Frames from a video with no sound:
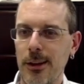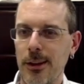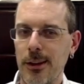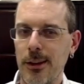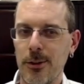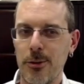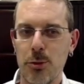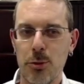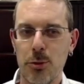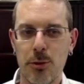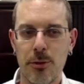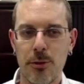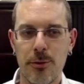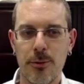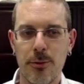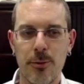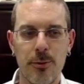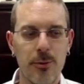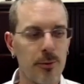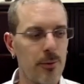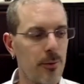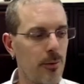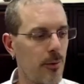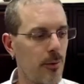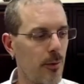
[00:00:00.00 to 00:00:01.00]
sort of
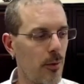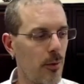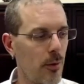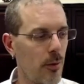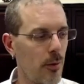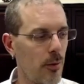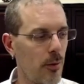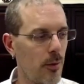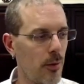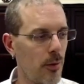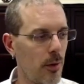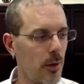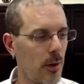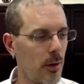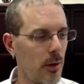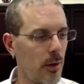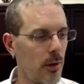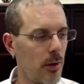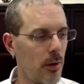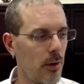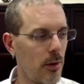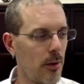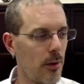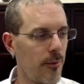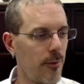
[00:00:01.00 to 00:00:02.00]

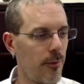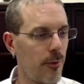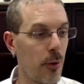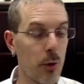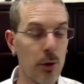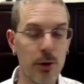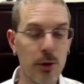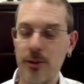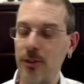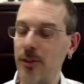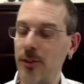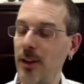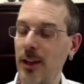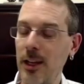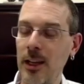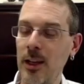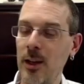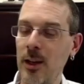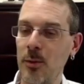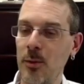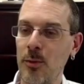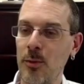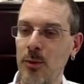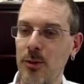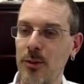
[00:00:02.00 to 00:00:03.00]
force
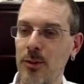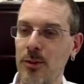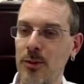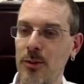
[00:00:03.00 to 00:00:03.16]
teams